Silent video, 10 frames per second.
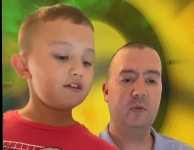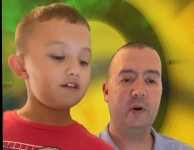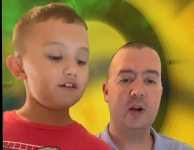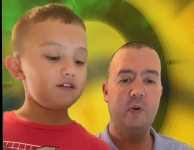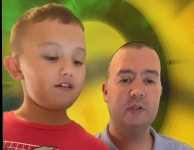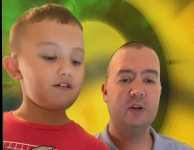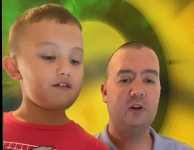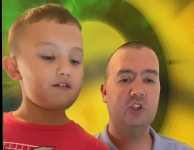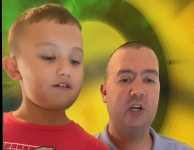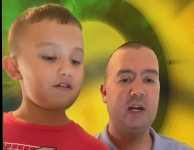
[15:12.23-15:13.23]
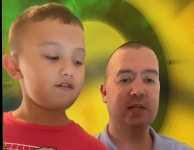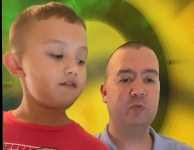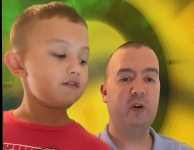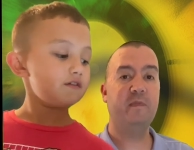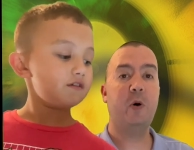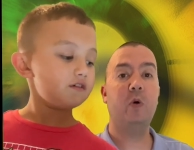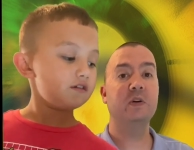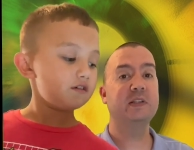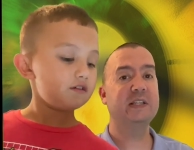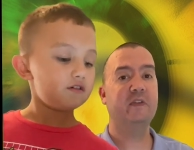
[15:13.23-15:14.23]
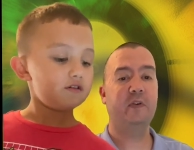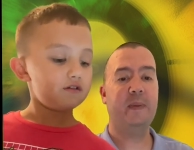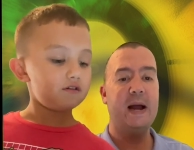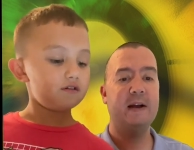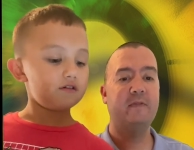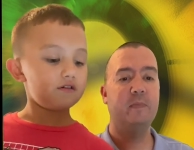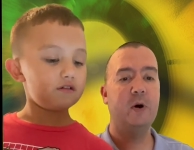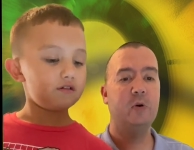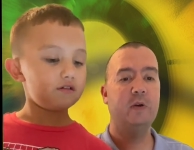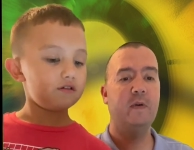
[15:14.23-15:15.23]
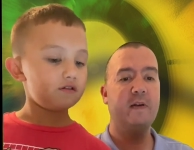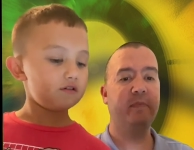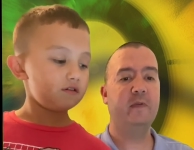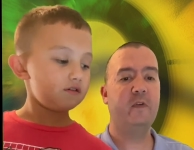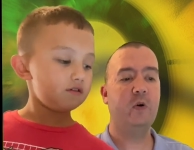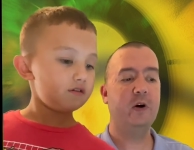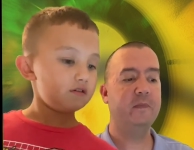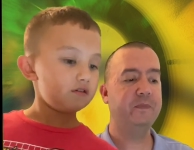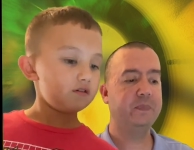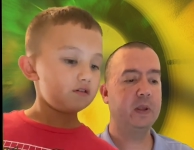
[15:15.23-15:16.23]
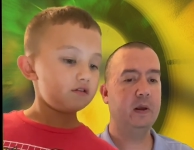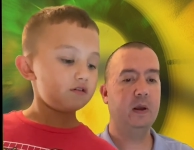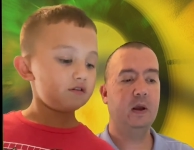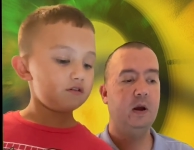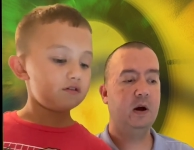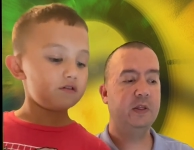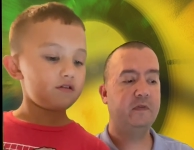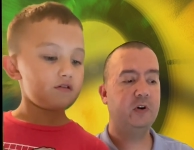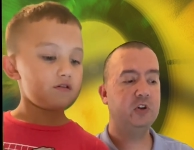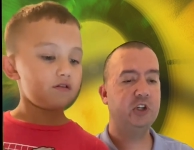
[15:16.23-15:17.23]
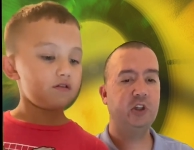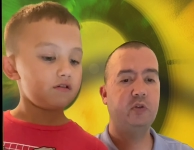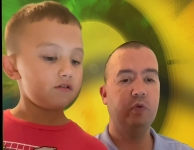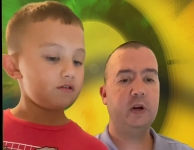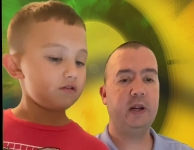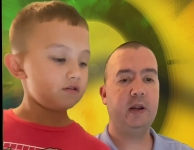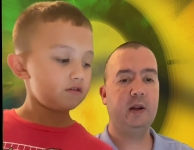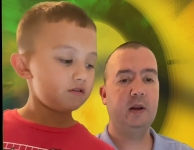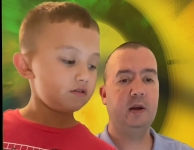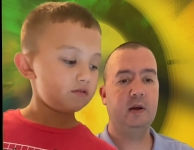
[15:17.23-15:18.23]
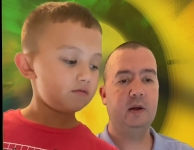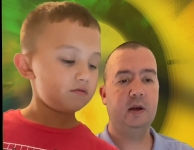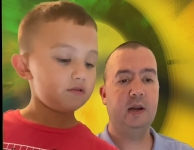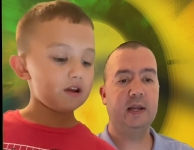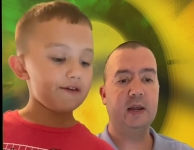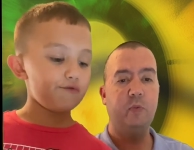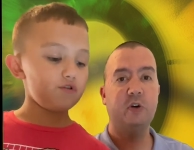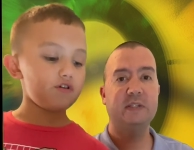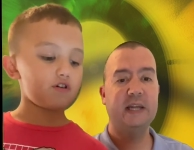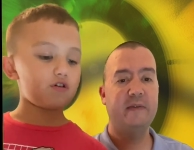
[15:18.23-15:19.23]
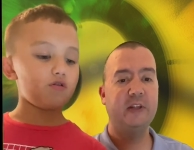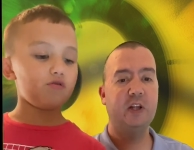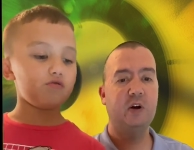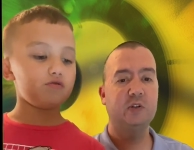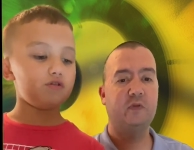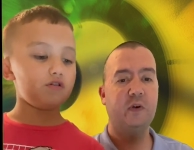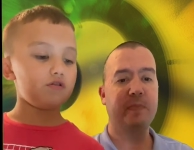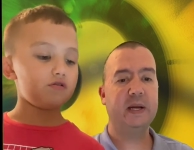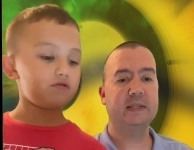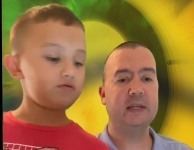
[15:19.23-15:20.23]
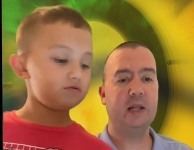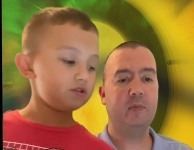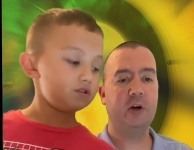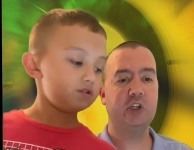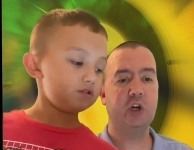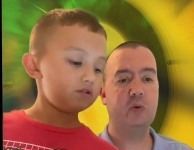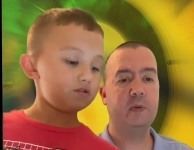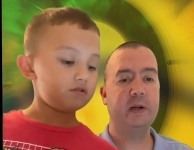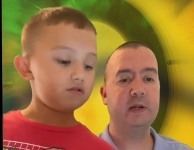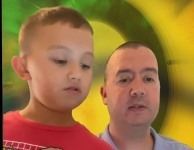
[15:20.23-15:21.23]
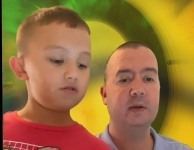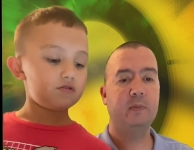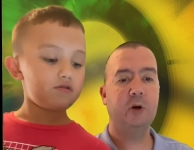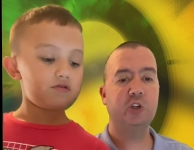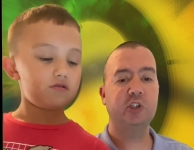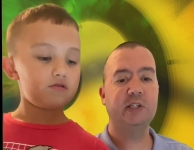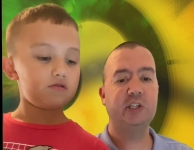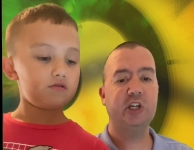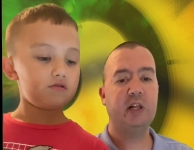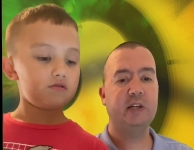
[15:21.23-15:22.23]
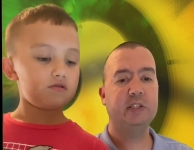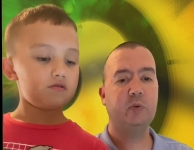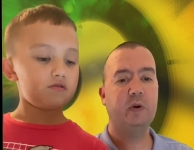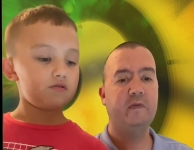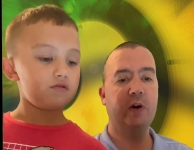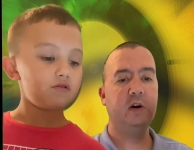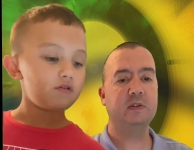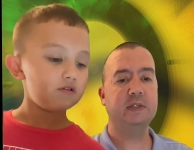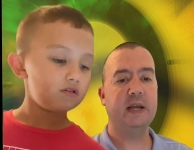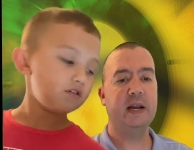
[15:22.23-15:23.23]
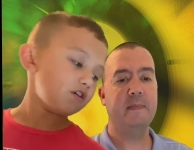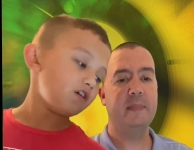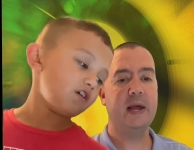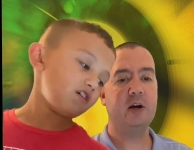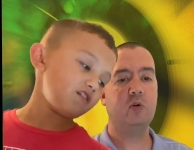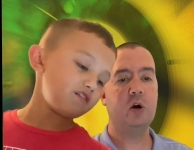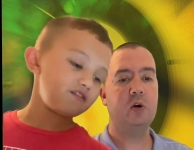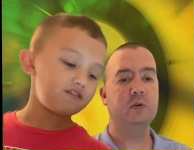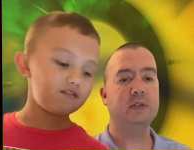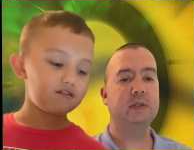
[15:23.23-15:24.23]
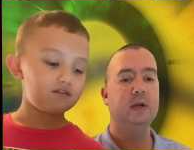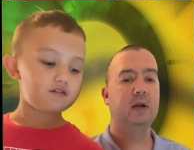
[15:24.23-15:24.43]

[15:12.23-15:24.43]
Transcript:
Speaker 1: it's we know it's all chance. We've pulled a silver pack from PokeRev before on the version three. And again, Never we're saving those though. for big celebration openings. Emergency jellies, the reverse, and a oh. Metagross